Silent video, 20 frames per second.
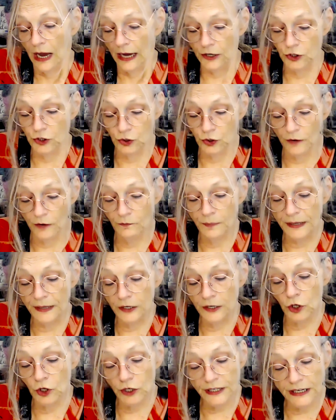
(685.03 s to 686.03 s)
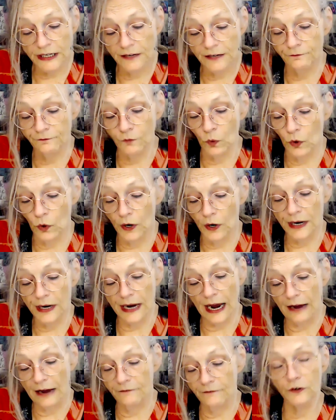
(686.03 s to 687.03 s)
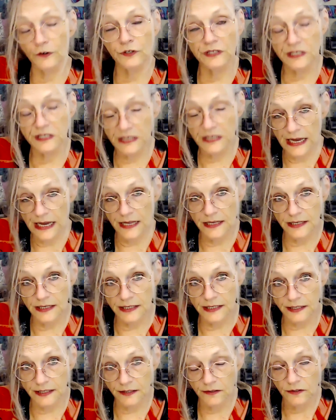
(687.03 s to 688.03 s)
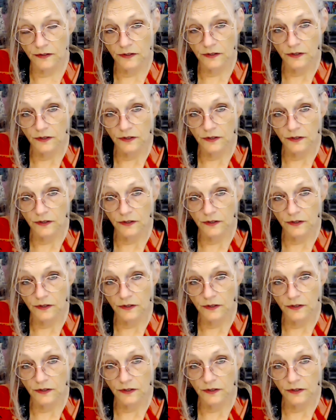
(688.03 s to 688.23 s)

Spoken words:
and you have been looking for it ever since